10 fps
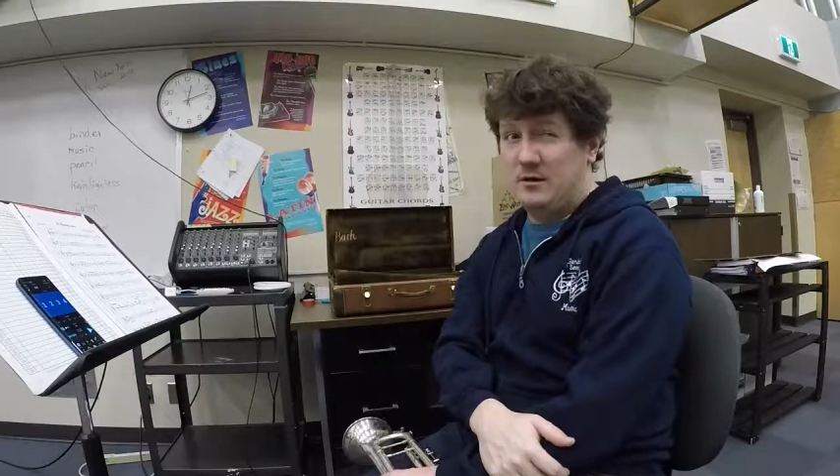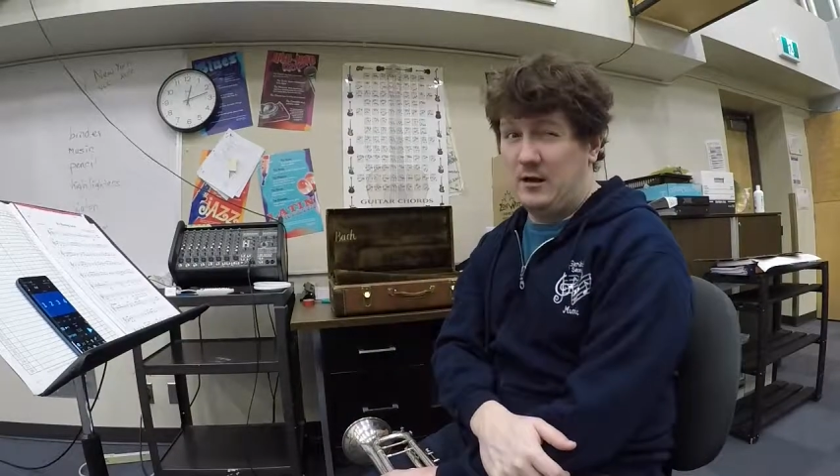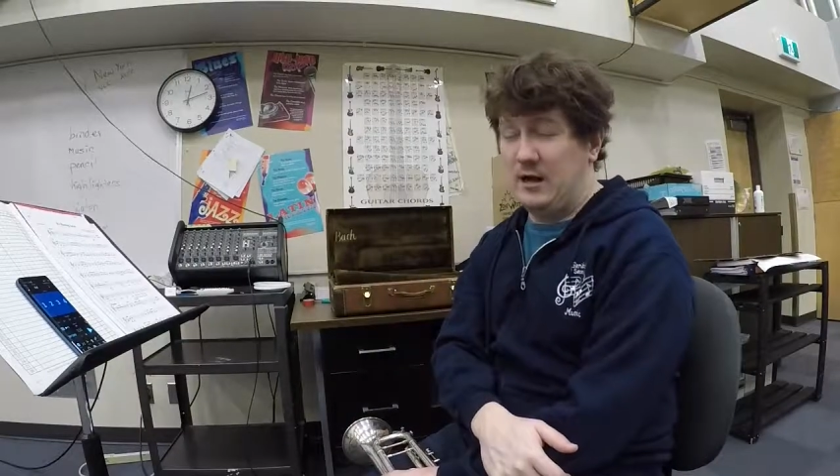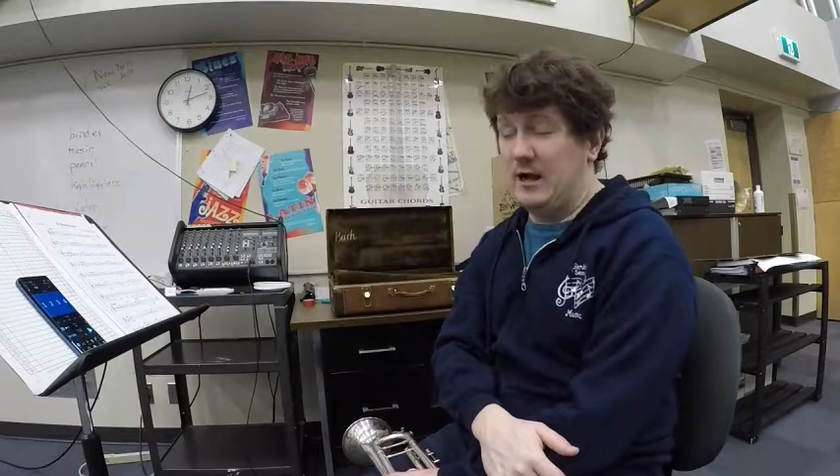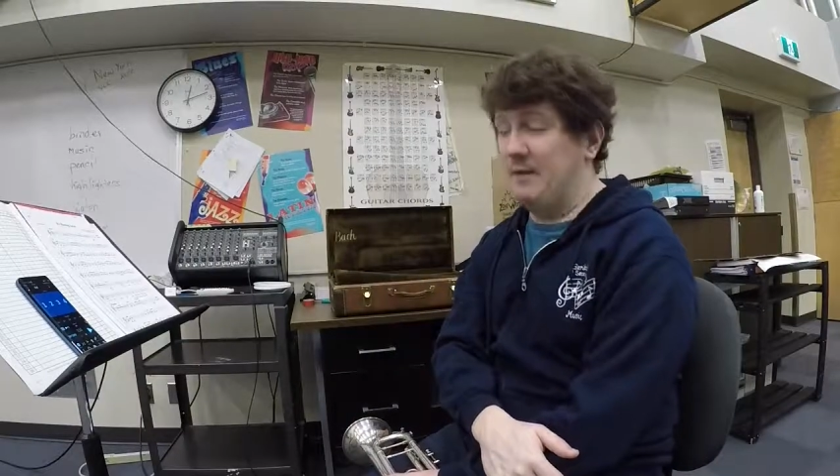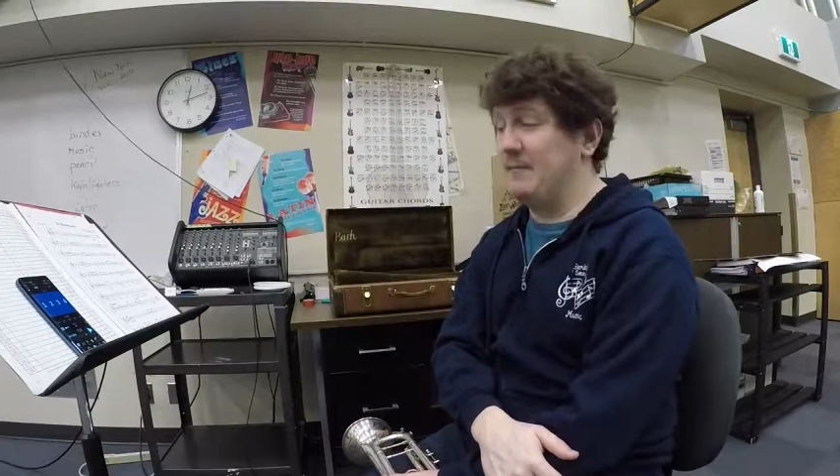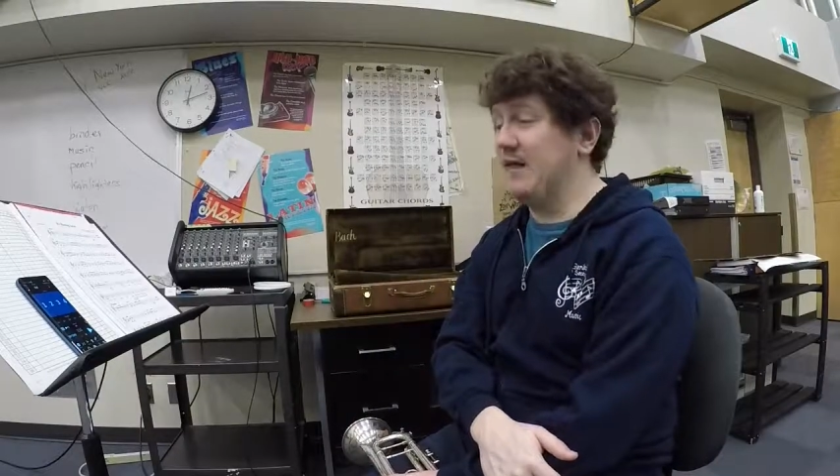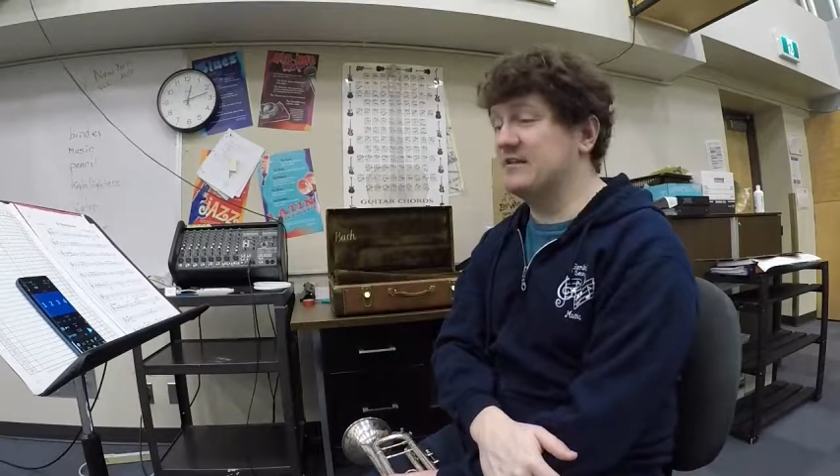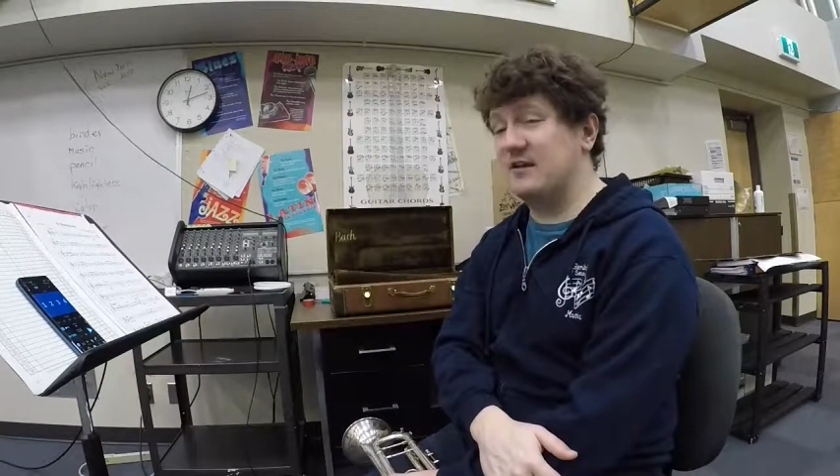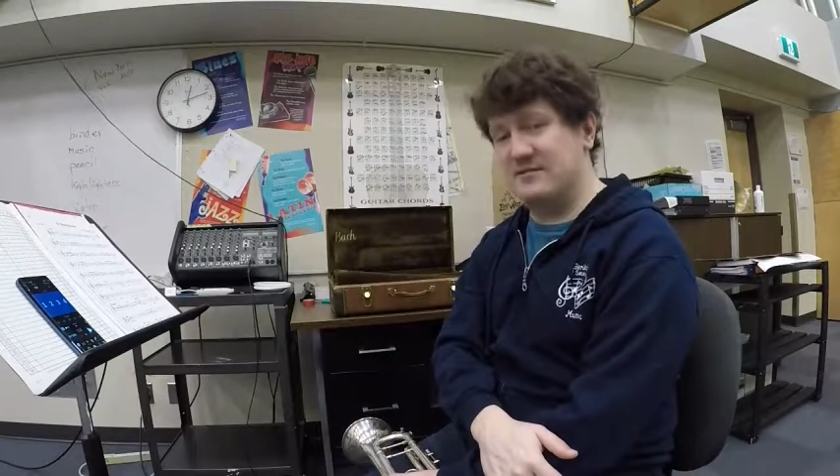But
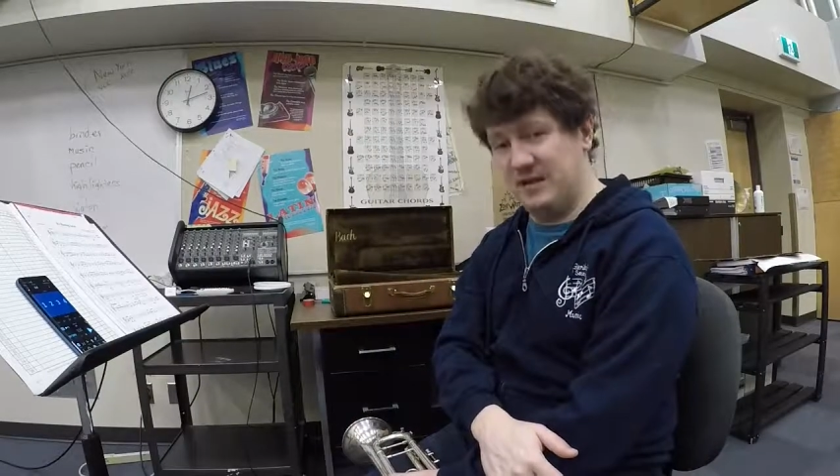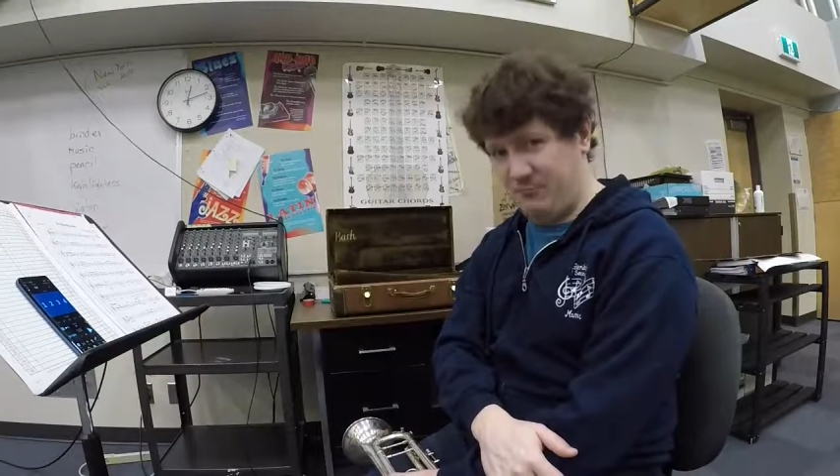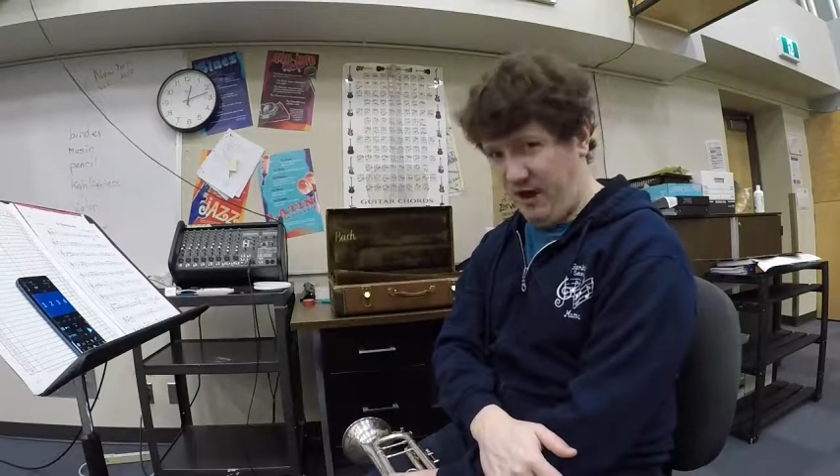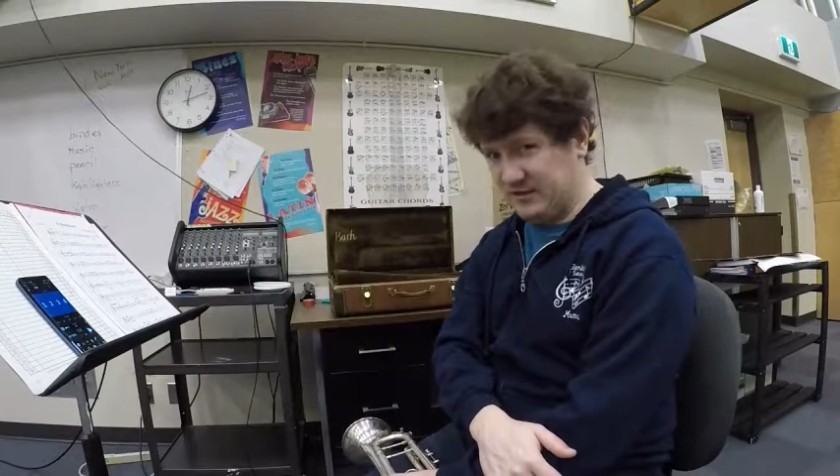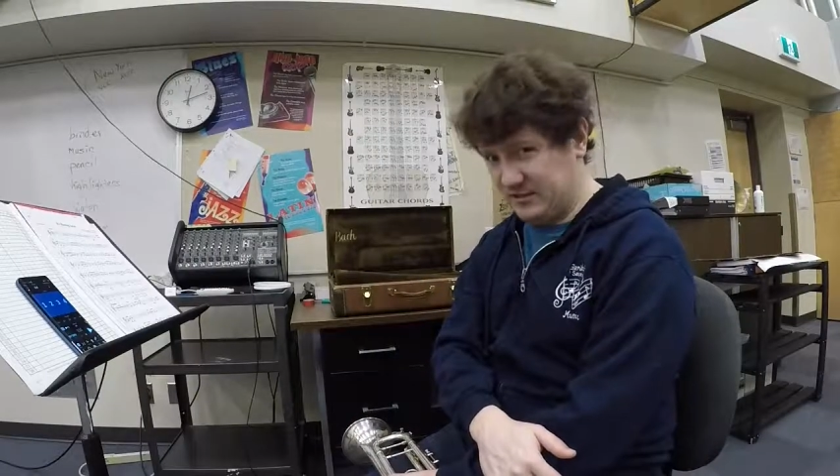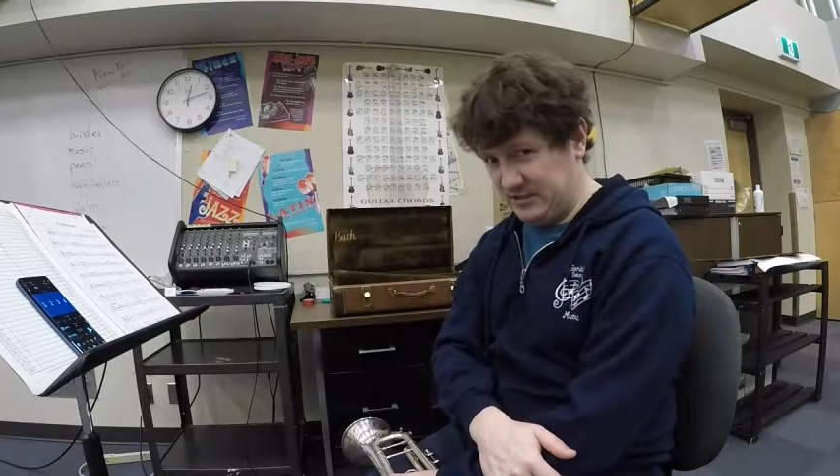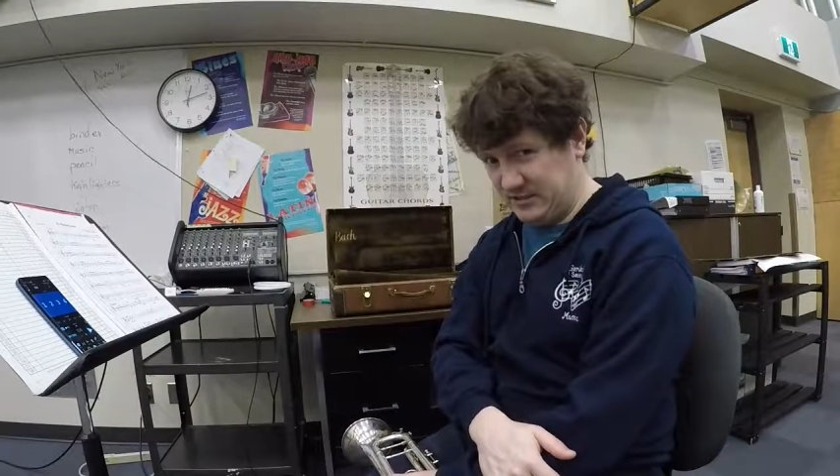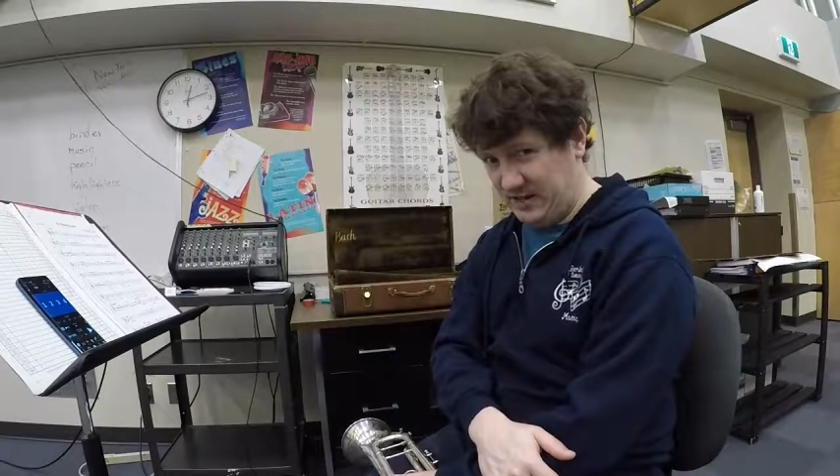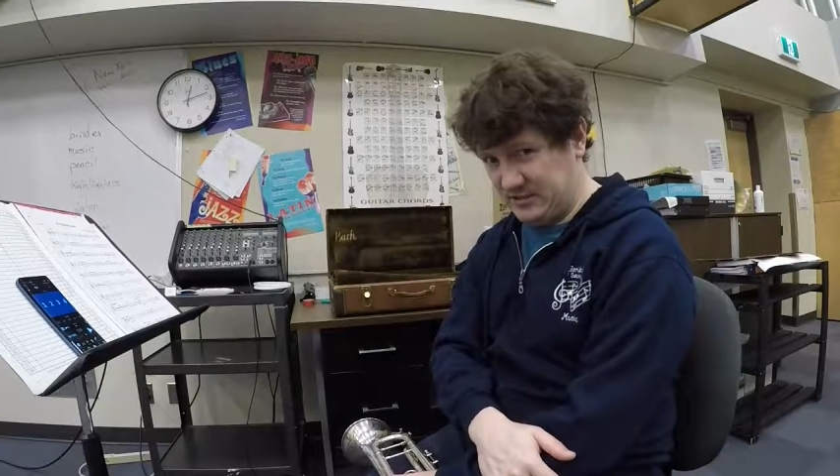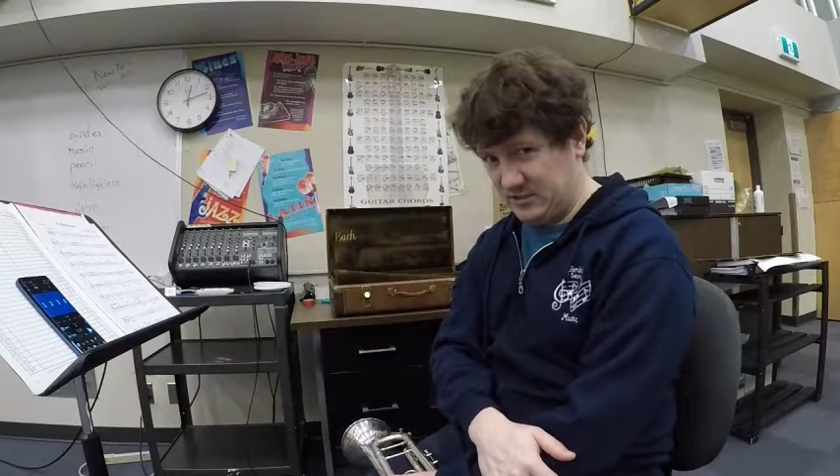that's going to take practicing
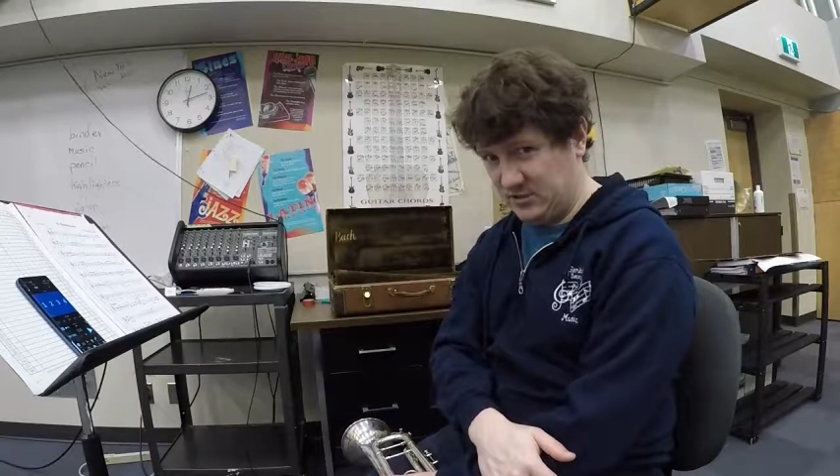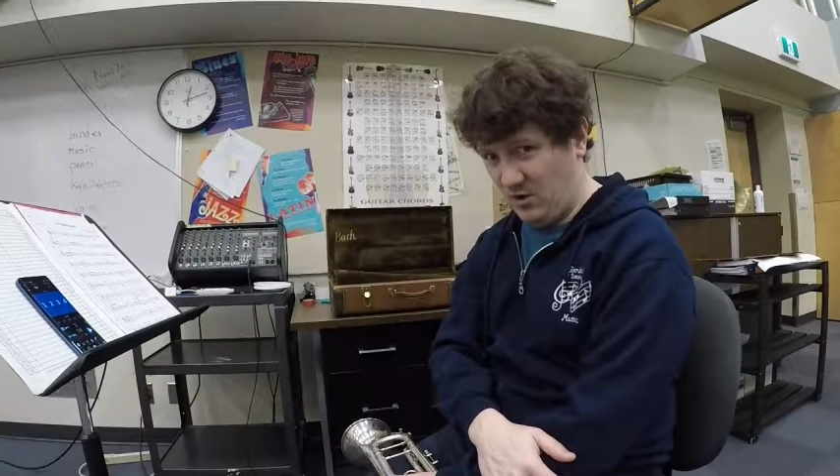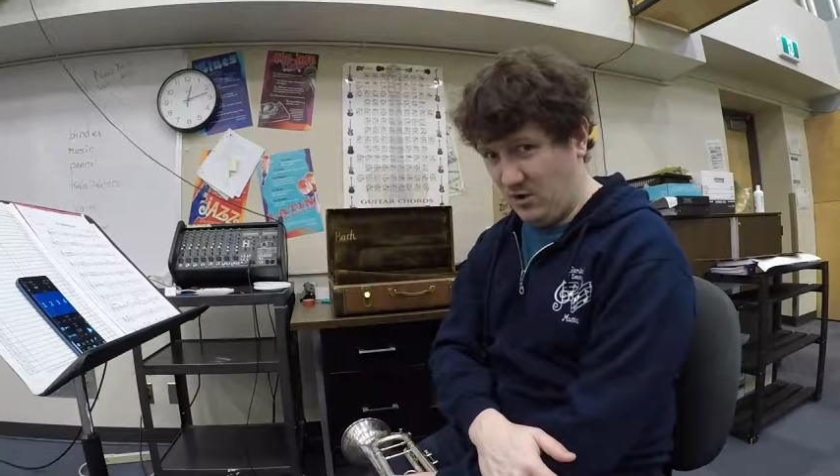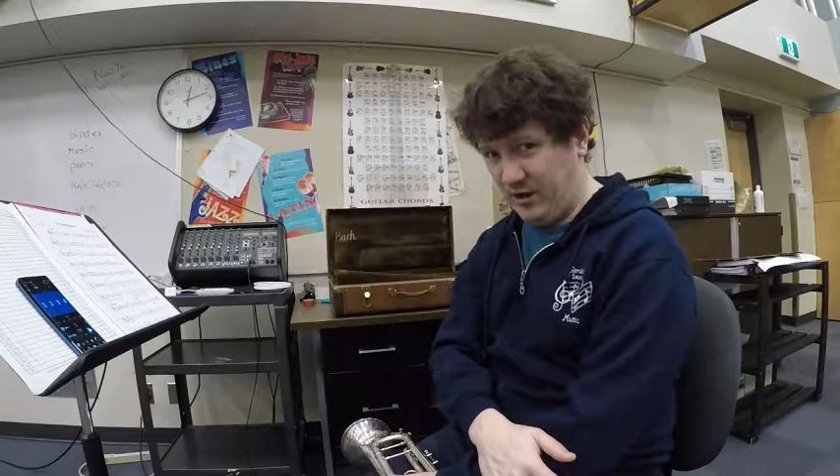this nice and slow,